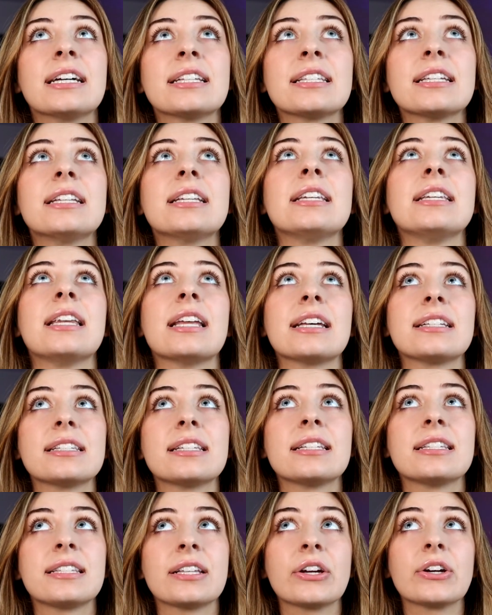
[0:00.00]
doesn't
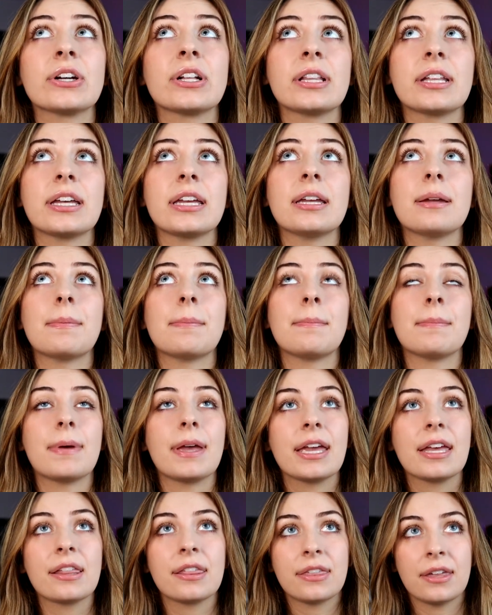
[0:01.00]
necessarily
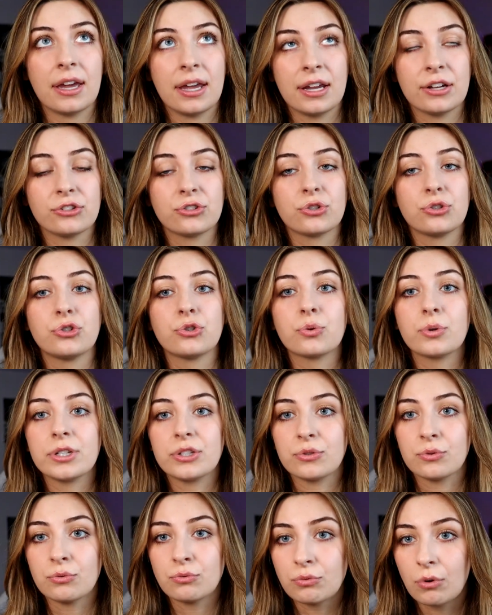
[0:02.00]
make the answer
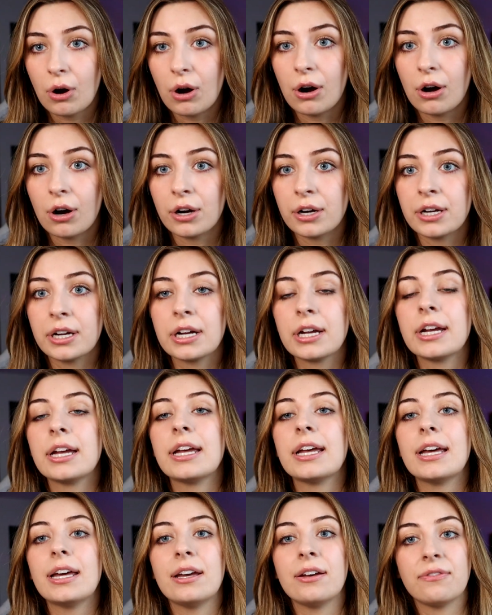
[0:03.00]
choice wrong
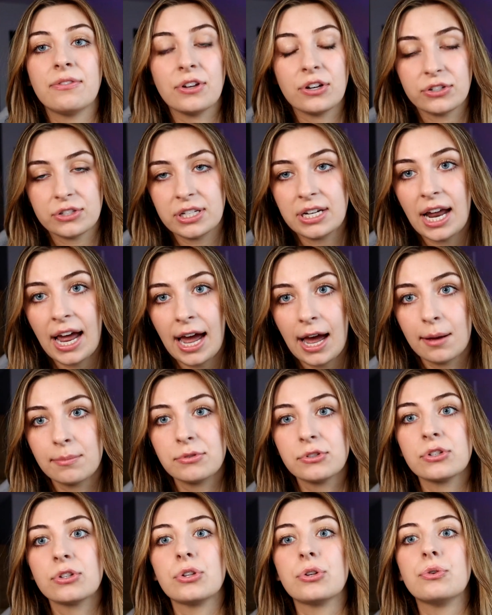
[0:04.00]
if there's an
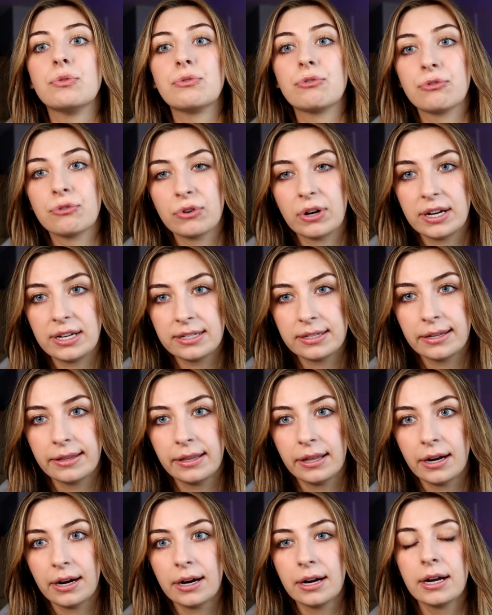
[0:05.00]
absolute phrase
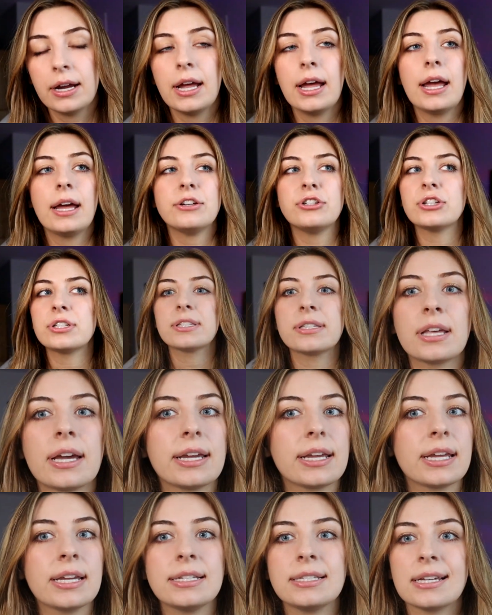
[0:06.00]
in there. Just
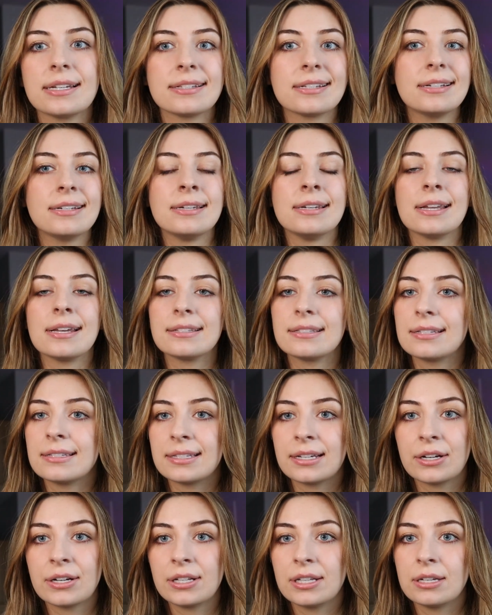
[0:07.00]
like it doesn't
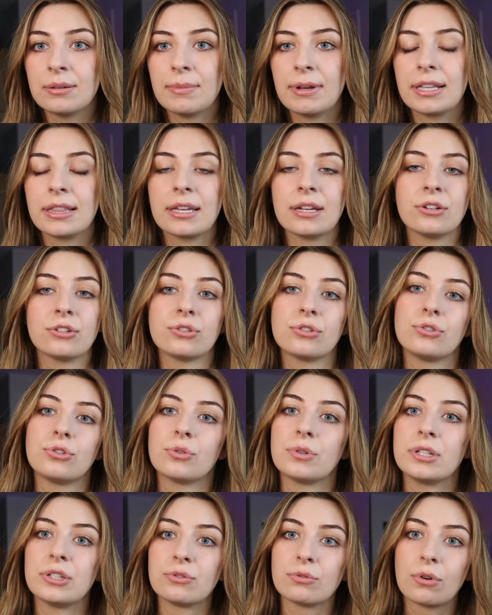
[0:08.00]
necessarily make the answer
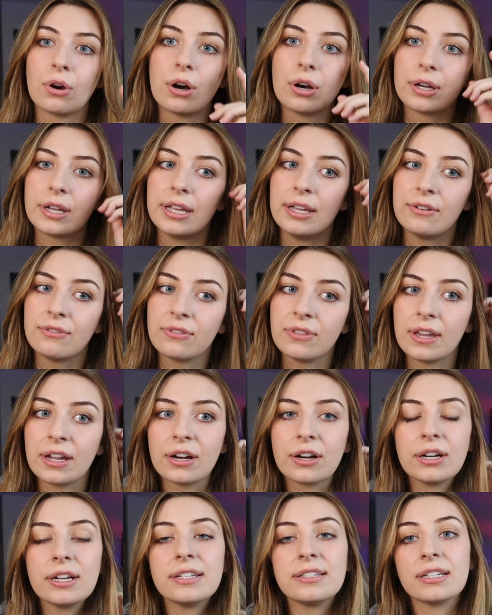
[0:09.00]
choice wrong if
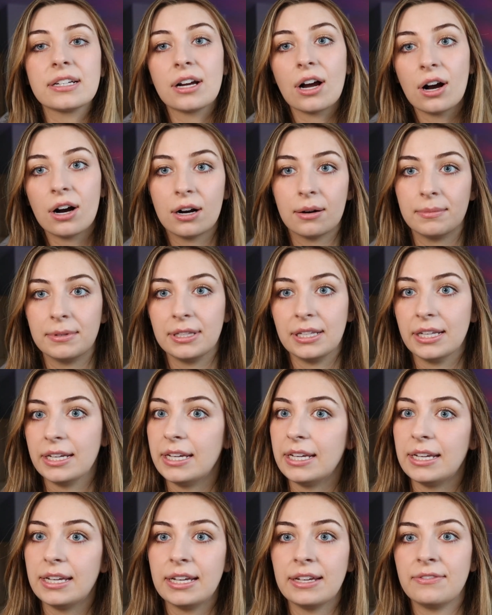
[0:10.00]
there is a
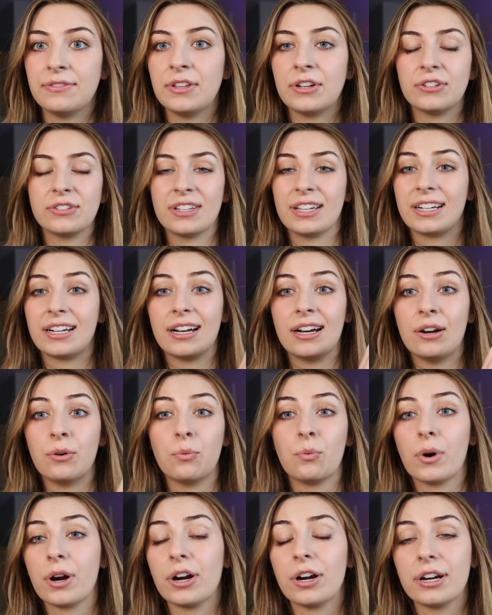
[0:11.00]
commonly, if there's like a
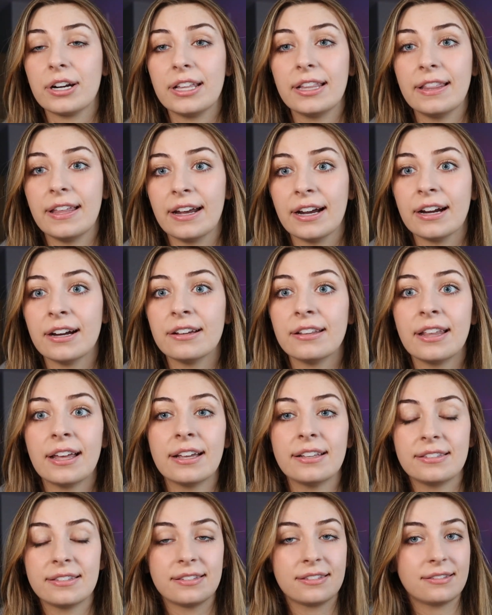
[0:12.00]
word in there
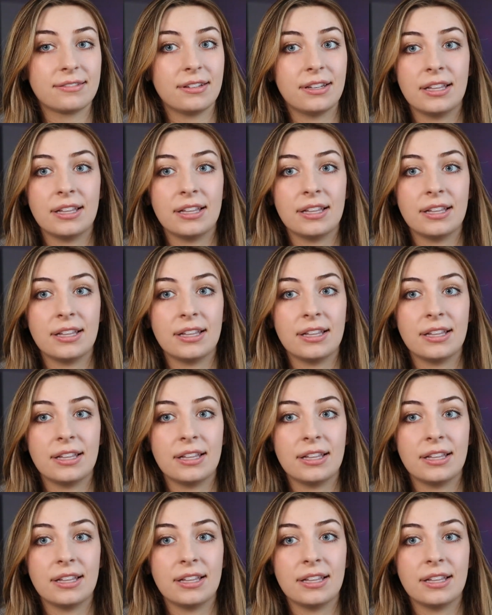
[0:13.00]
that's